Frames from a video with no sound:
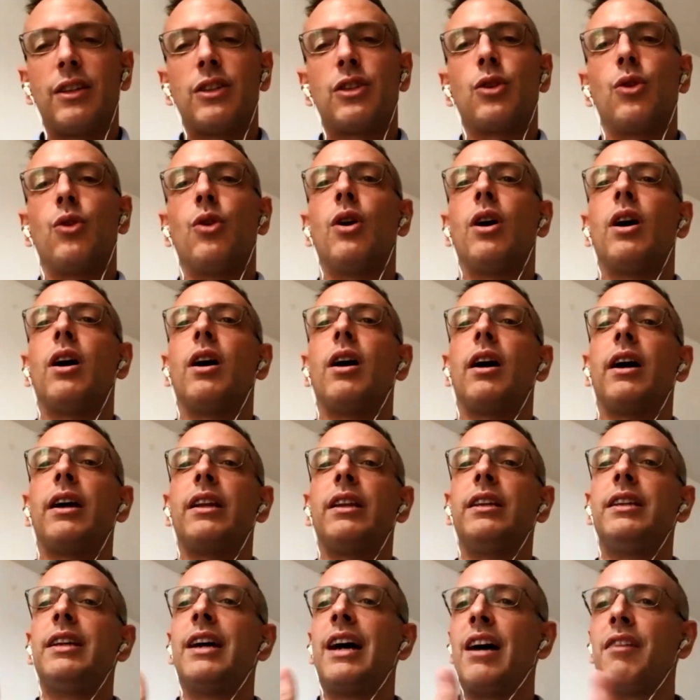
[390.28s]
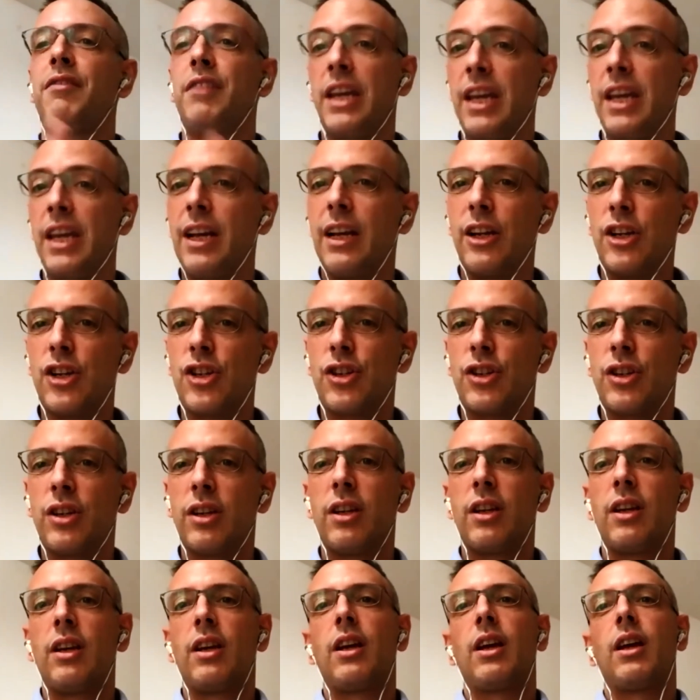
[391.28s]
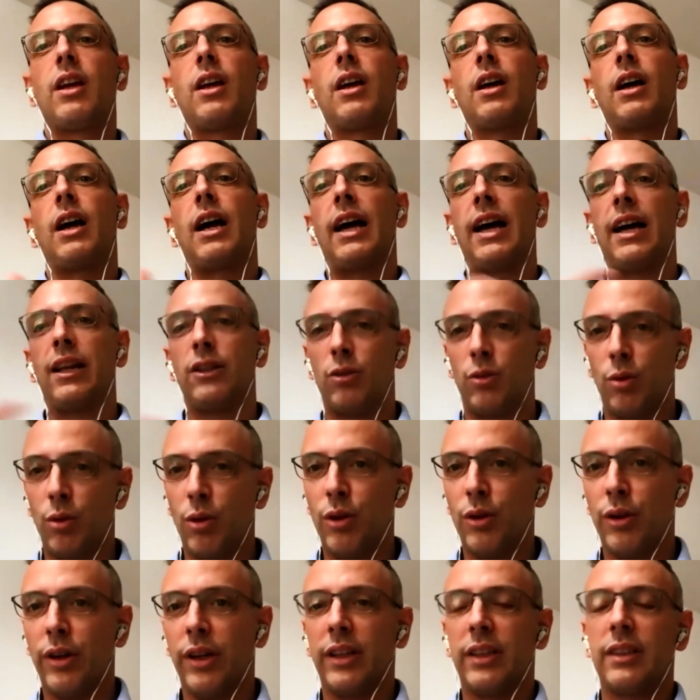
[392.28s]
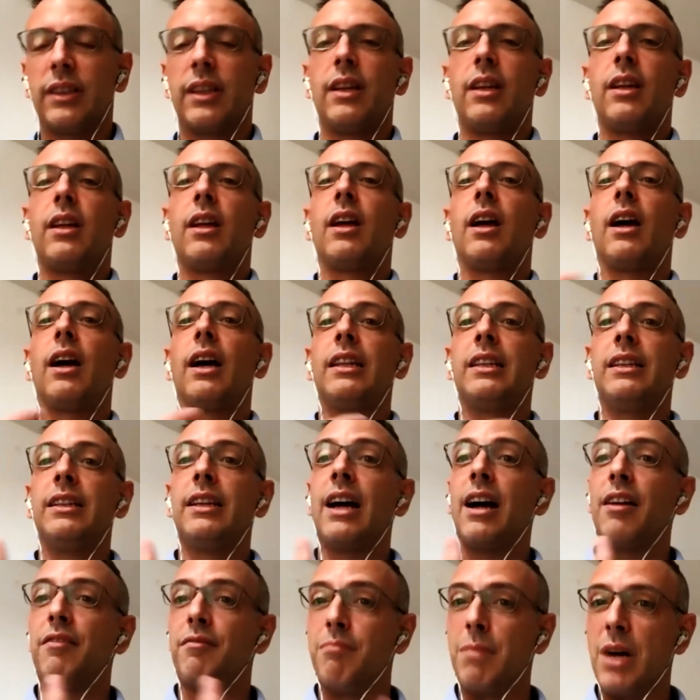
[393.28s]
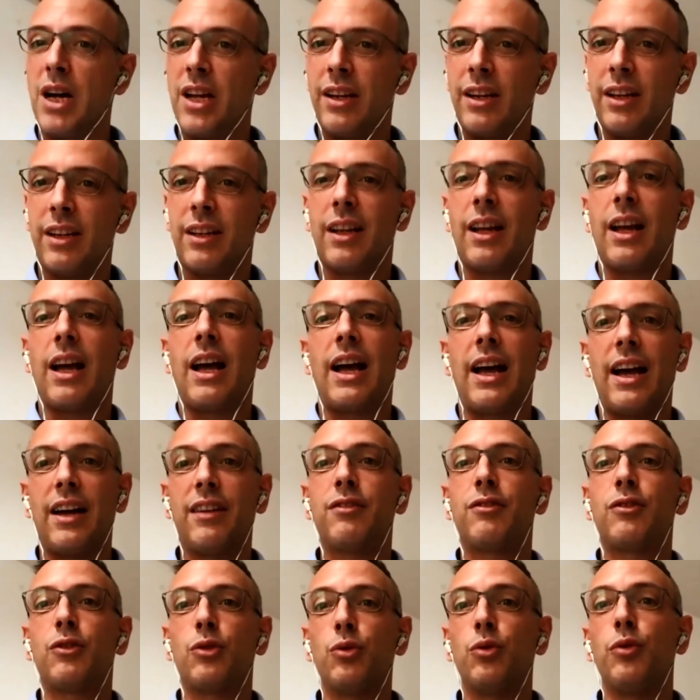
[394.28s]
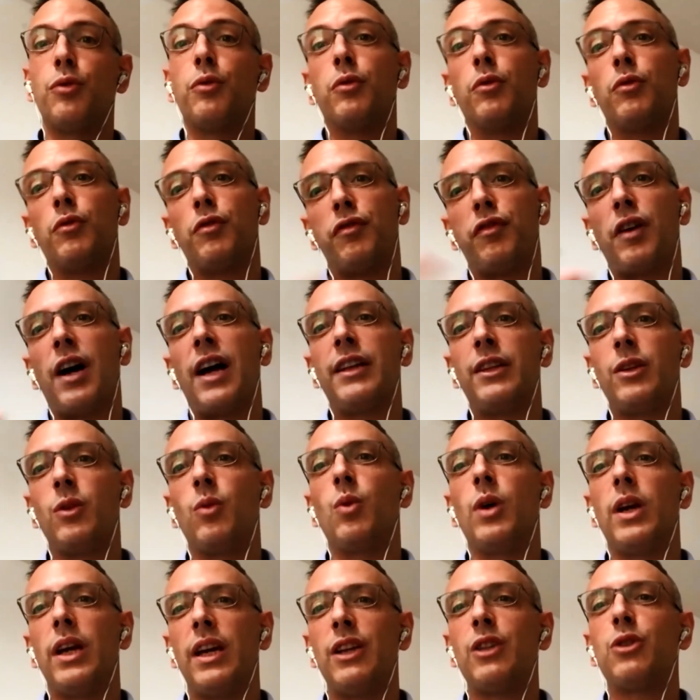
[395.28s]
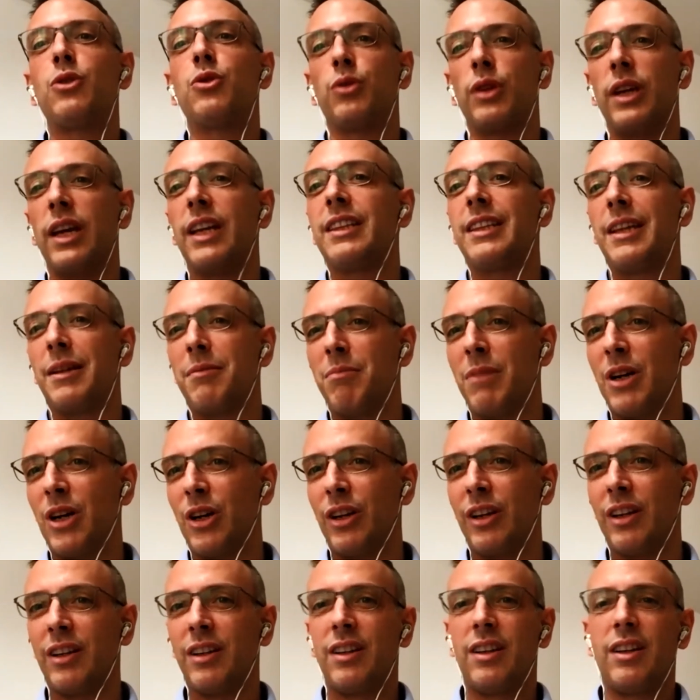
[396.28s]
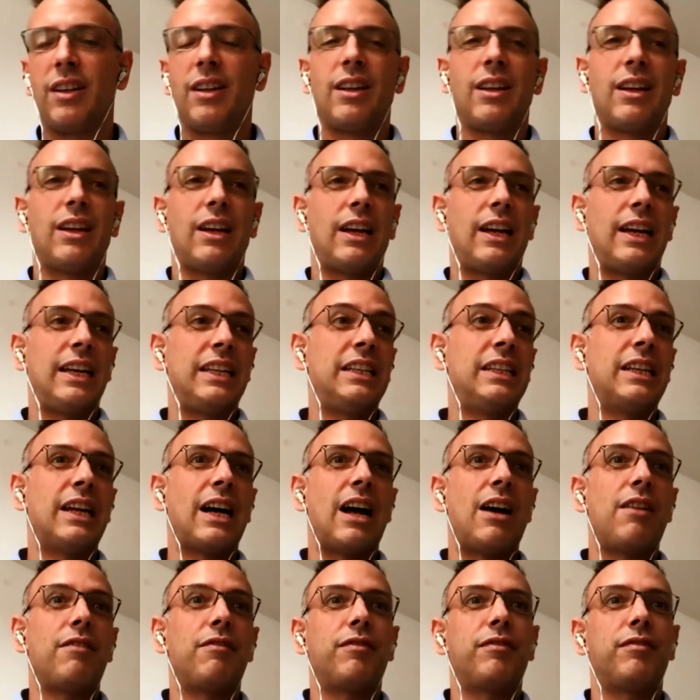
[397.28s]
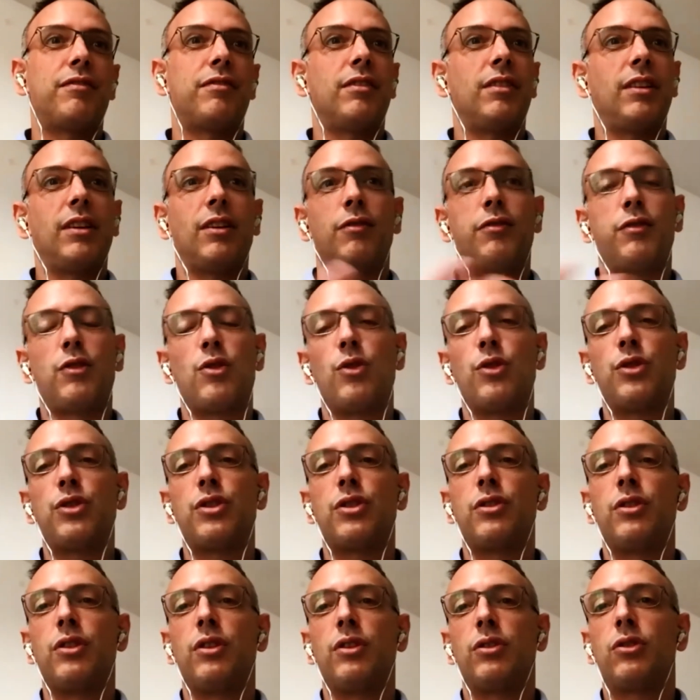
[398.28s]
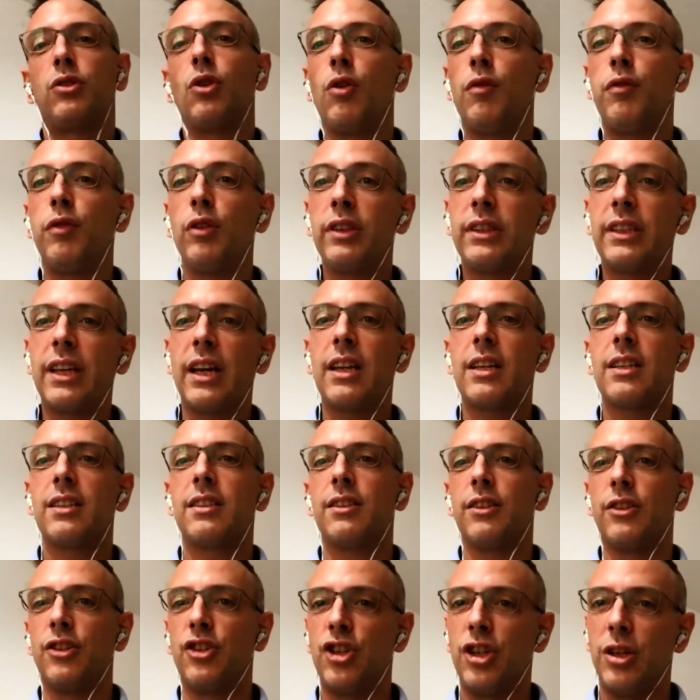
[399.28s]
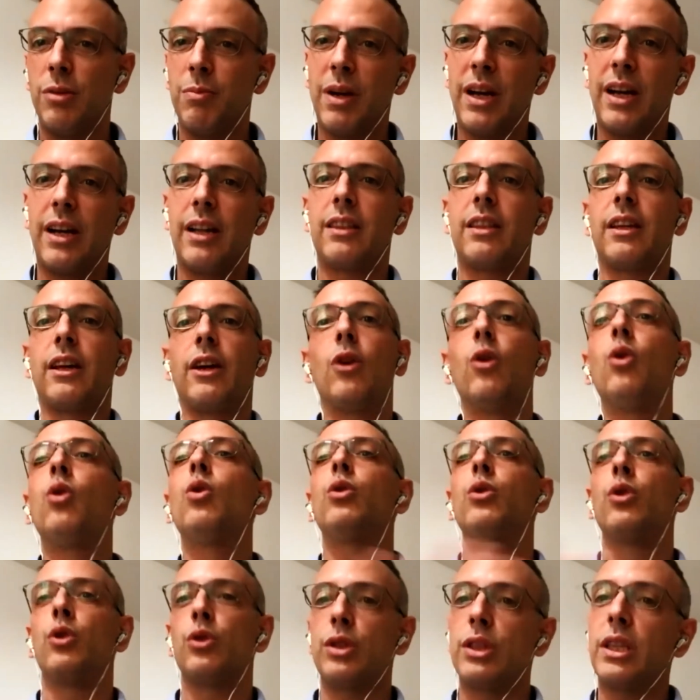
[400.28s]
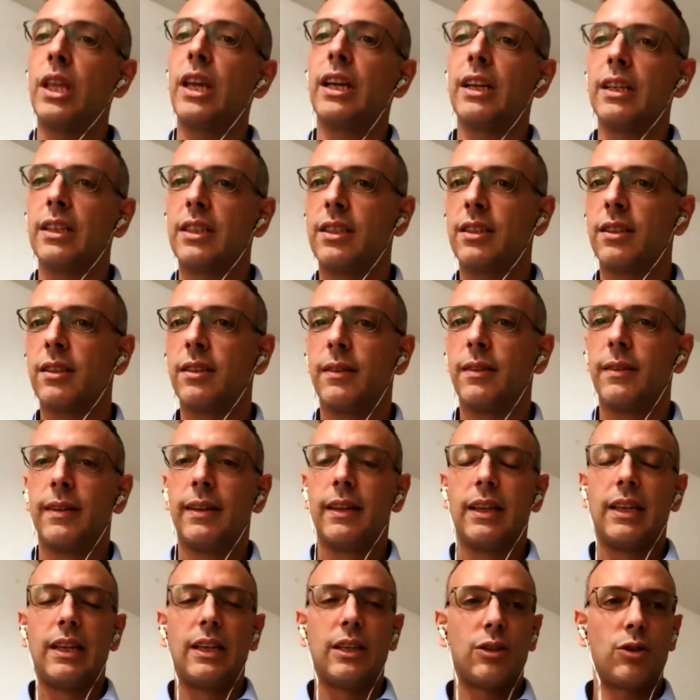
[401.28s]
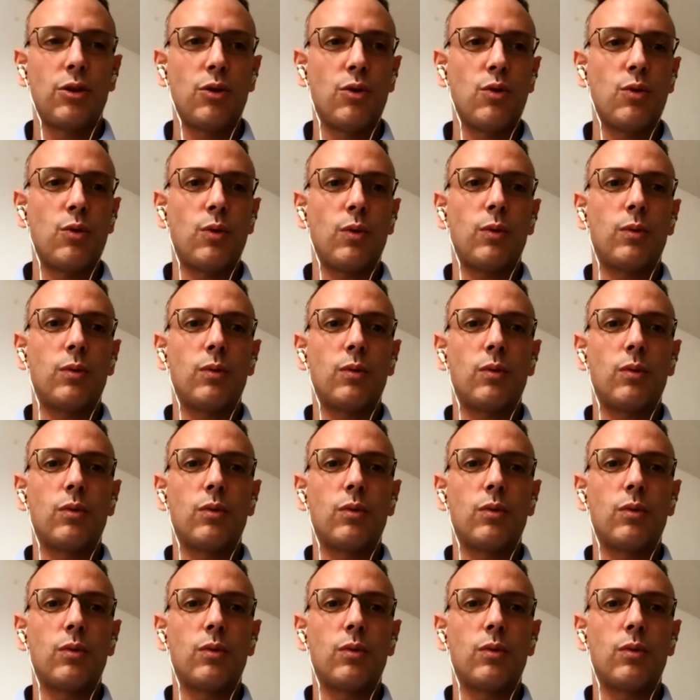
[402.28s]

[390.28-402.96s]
So I didn't have English. I had to learn it. I didn't have money. I had to find a way to get that money. I didn't have, of course, the TOEFL test, the GMAT, all those things. So